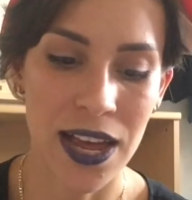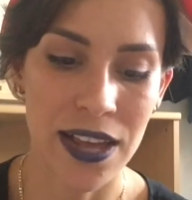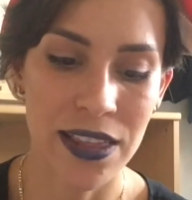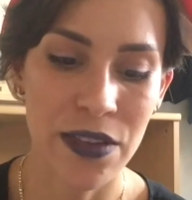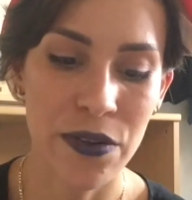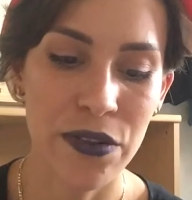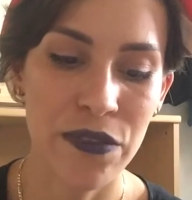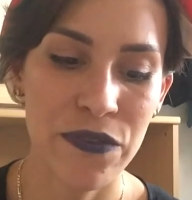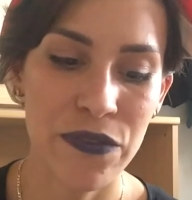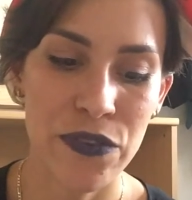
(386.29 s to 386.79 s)

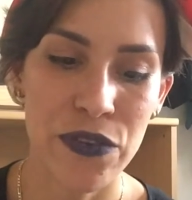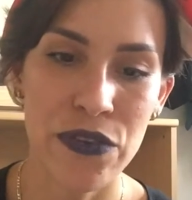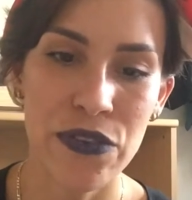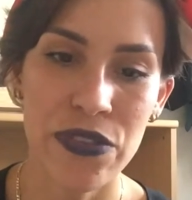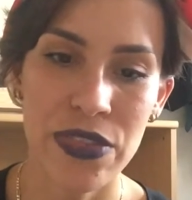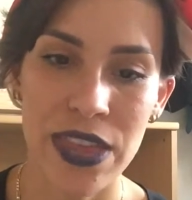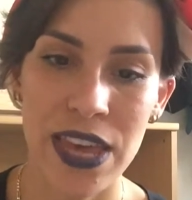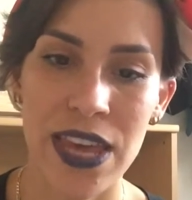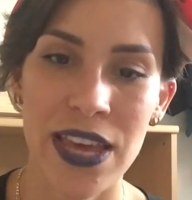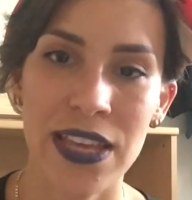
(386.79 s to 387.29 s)
There were a few
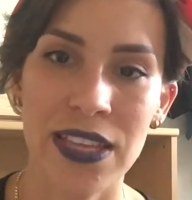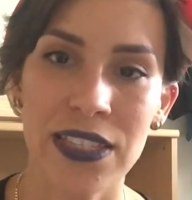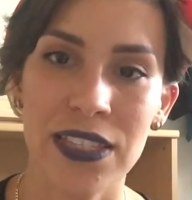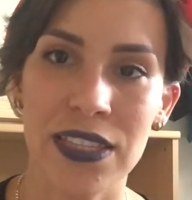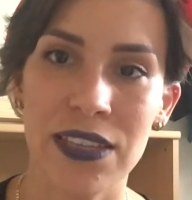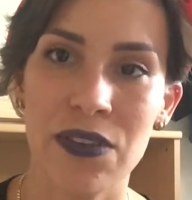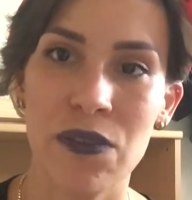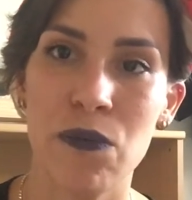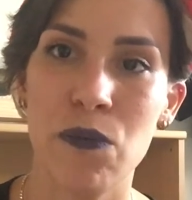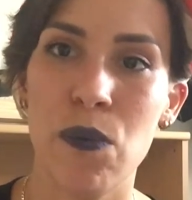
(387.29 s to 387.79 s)
things
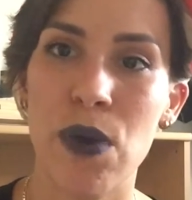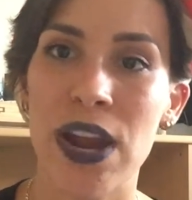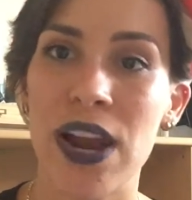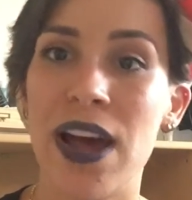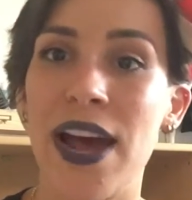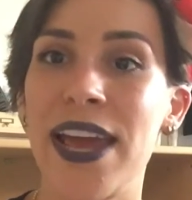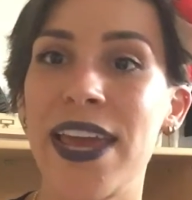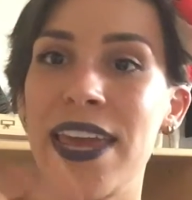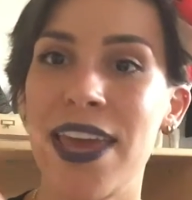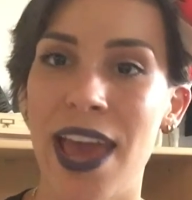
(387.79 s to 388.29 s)
when
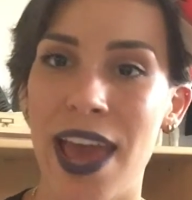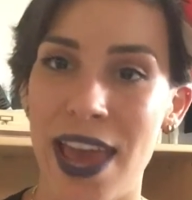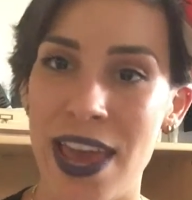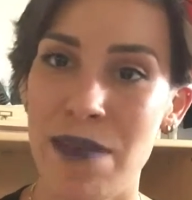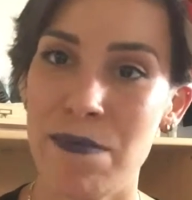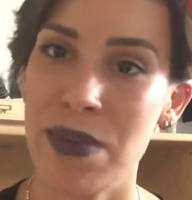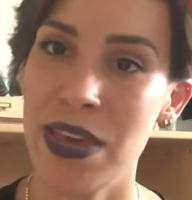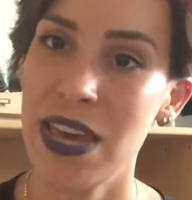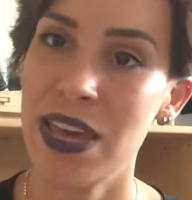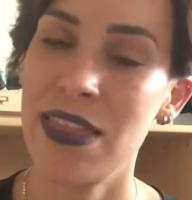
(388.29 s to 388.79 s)
I
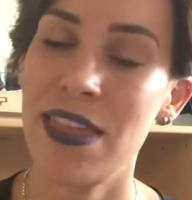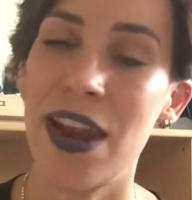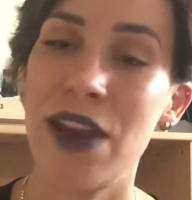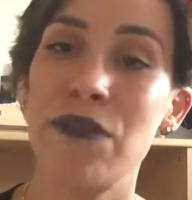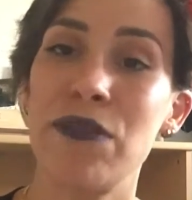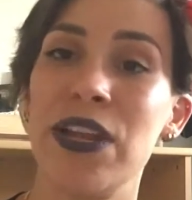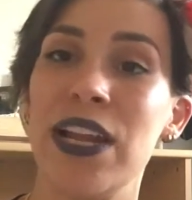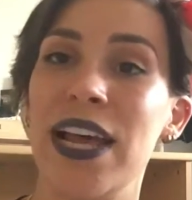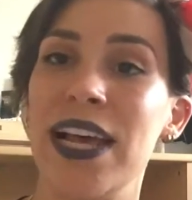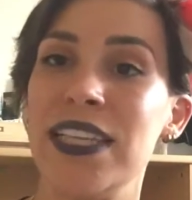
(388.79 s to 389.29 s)
came here that I
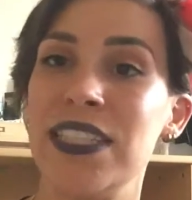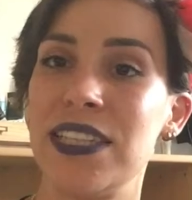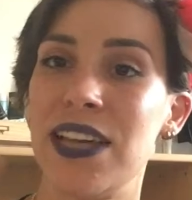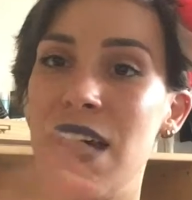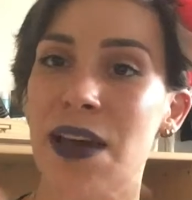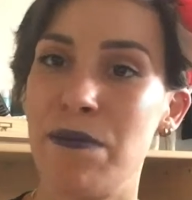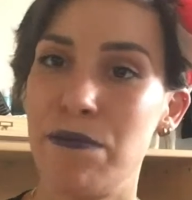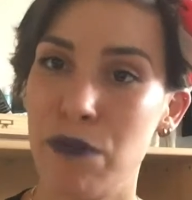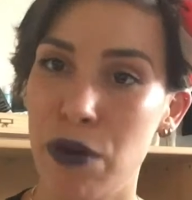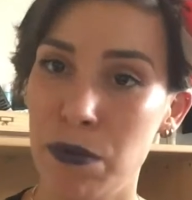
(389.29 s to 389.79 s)
realized
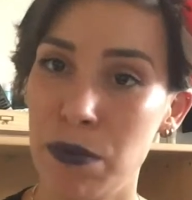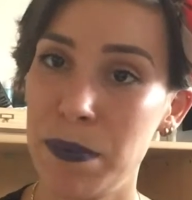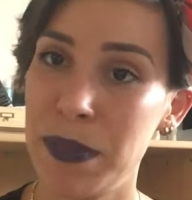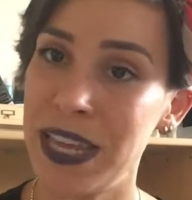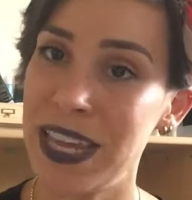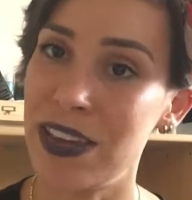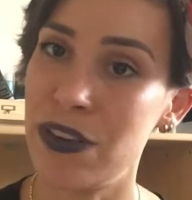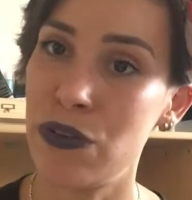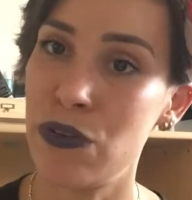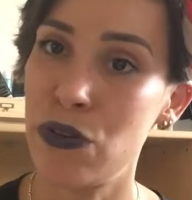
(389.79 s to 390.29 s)
I
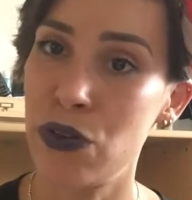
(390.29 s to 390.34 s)
probably